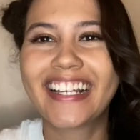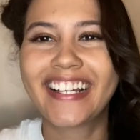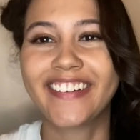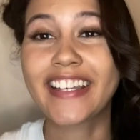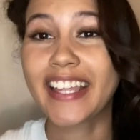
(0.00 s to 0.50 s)

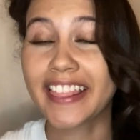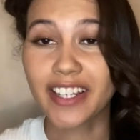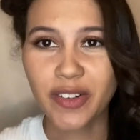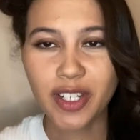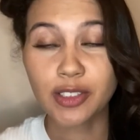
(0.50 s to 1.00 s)
Okay,
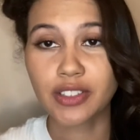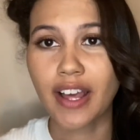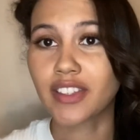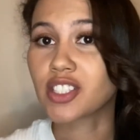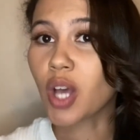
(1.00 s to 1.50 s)
there we go. So
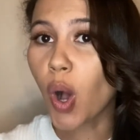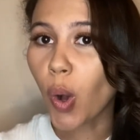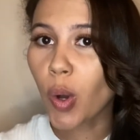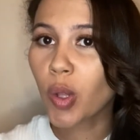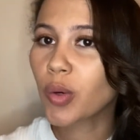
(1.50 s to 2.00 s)
now this
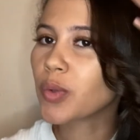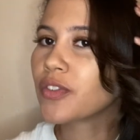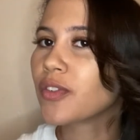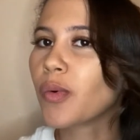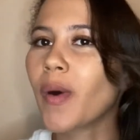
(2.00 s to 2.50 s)
whole
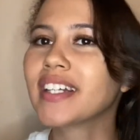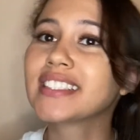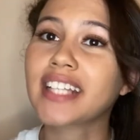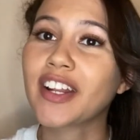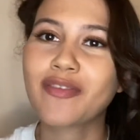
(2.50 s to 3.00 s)
one
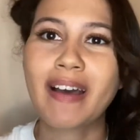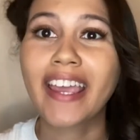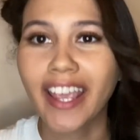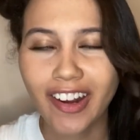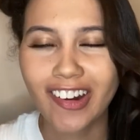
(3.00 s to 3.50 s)
side of my
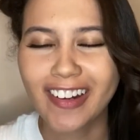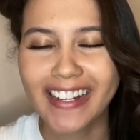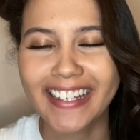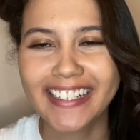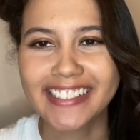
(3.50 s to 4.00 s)
hair
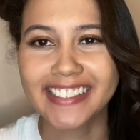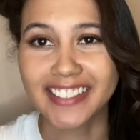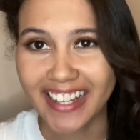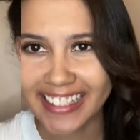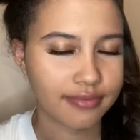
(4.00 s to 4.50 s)
is
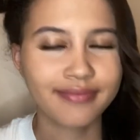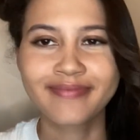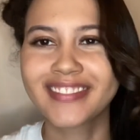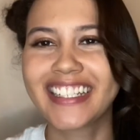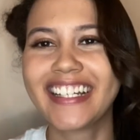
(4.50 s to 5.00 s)
done.
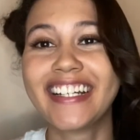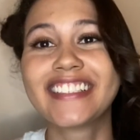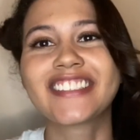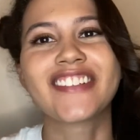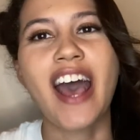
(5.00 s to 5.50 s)

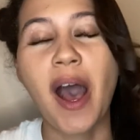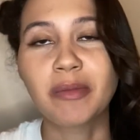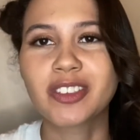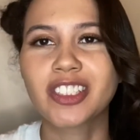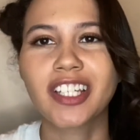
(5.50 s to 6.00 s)
So now
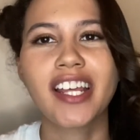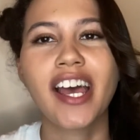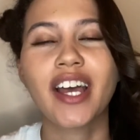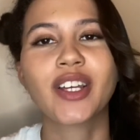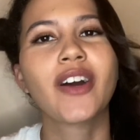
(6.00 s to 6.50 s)
I'm just
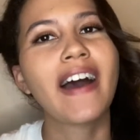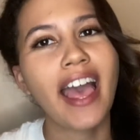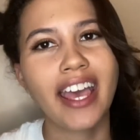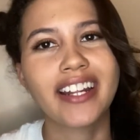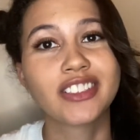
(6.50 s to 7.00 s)
gonna go
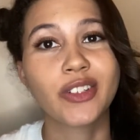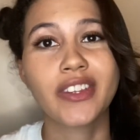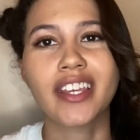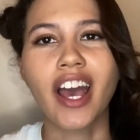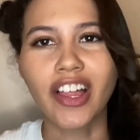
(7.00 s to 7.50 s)
ahead and do
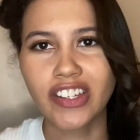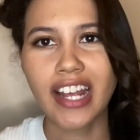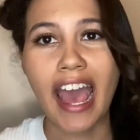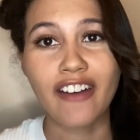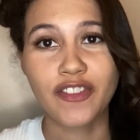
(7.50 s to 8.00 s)
the other
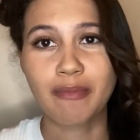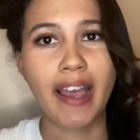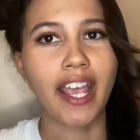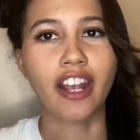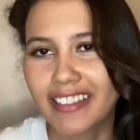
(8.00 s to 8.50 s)
half of
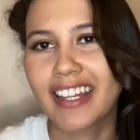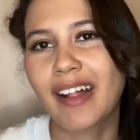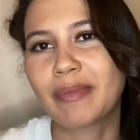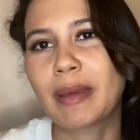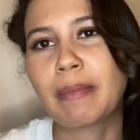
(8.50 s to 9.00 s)
my hair, and then
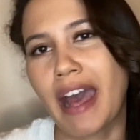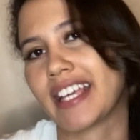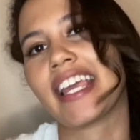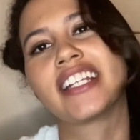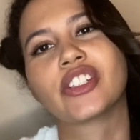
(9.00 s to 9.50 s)
I'll be back
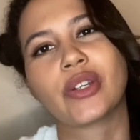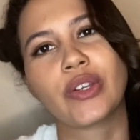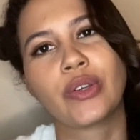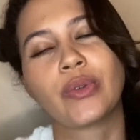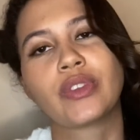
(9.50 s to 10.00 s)
and show
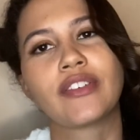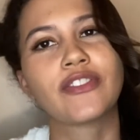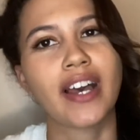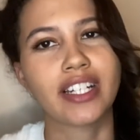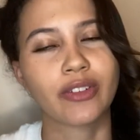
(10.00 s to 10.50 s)
you the
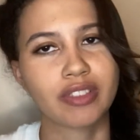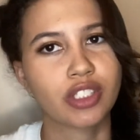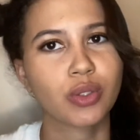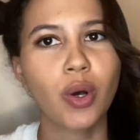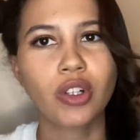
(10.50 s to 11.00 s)
final
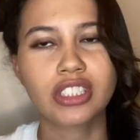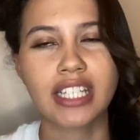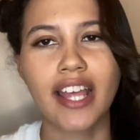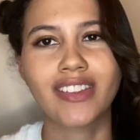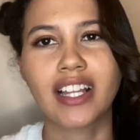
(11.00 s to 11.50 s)
results
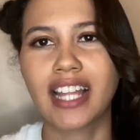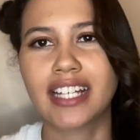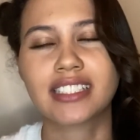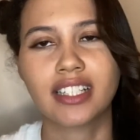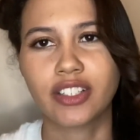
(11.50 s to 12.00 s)
and the
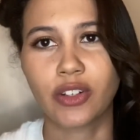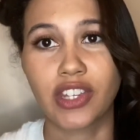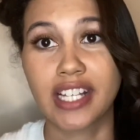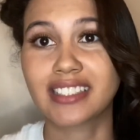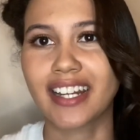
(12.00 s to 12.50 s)
last little
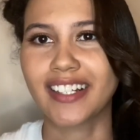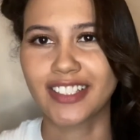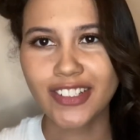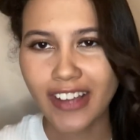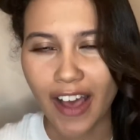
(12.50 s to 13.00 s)
things that I
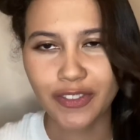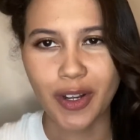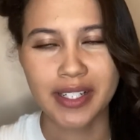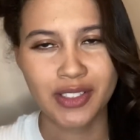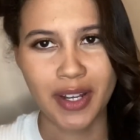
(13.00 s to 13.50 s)
do after
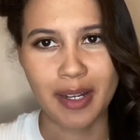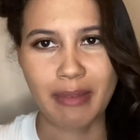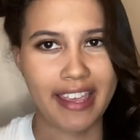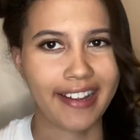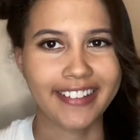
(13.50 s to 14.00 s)
I straighten
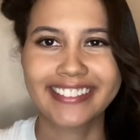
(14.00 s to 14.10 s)
my hair.